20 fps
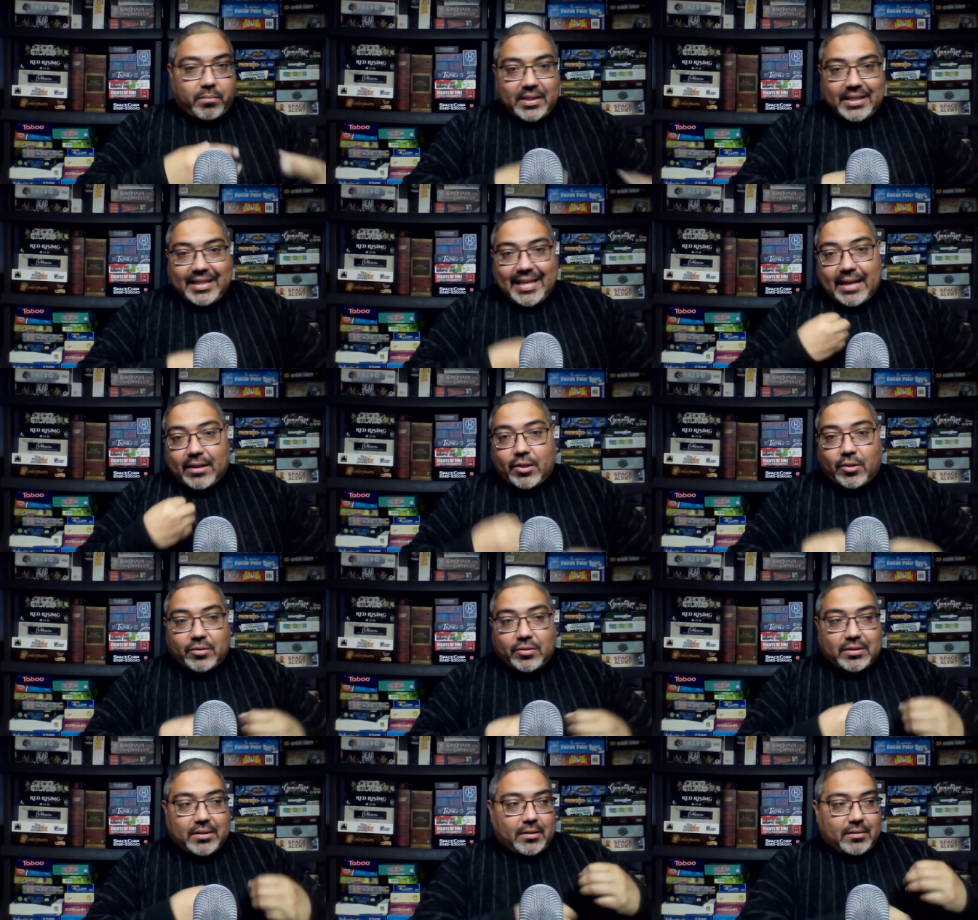get
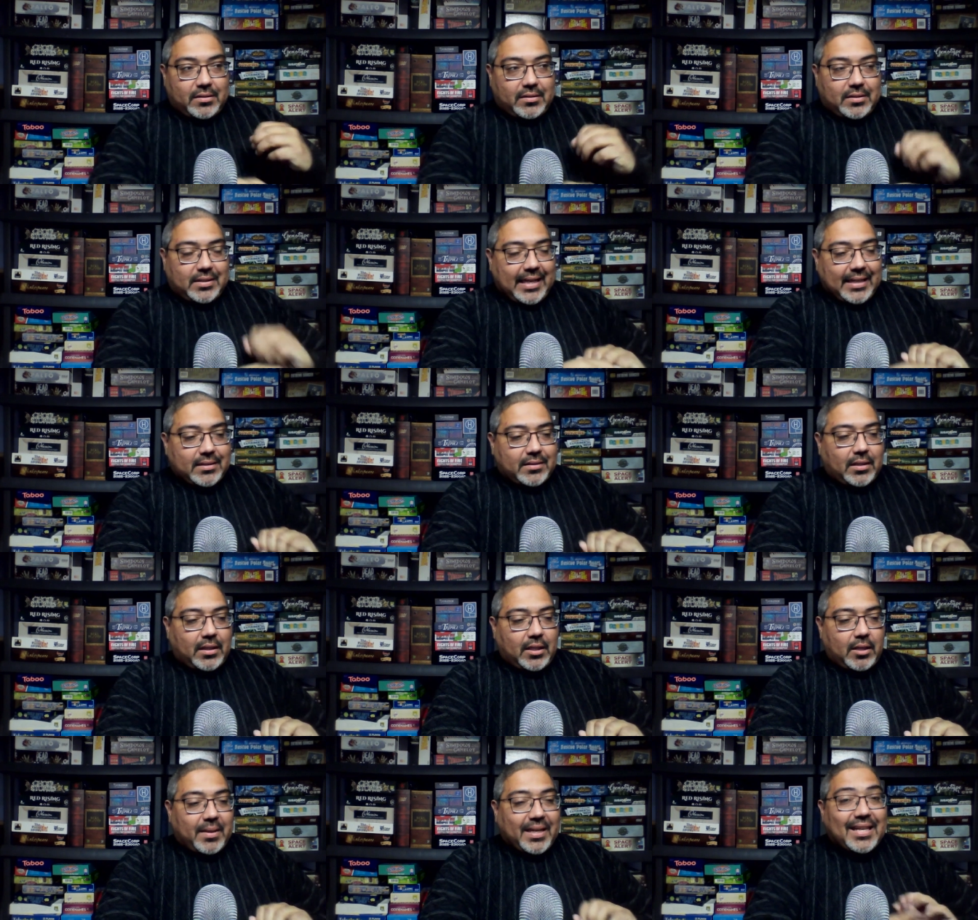those those decks a
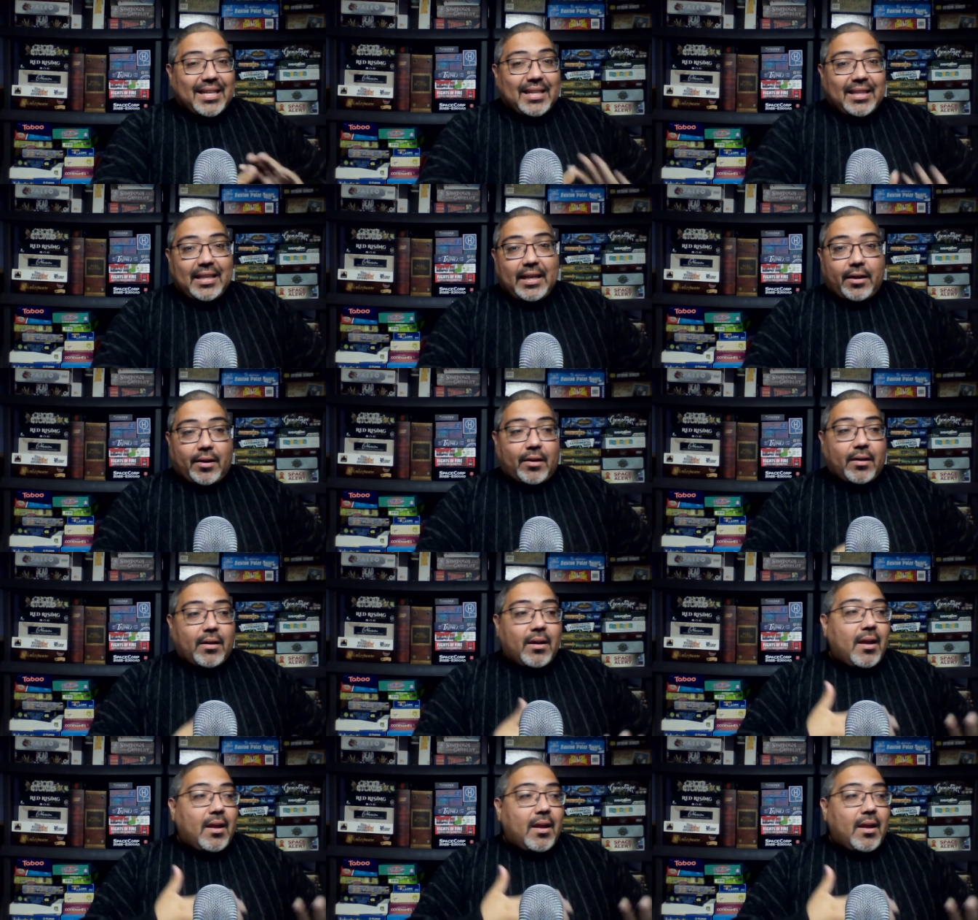little bit cleaner.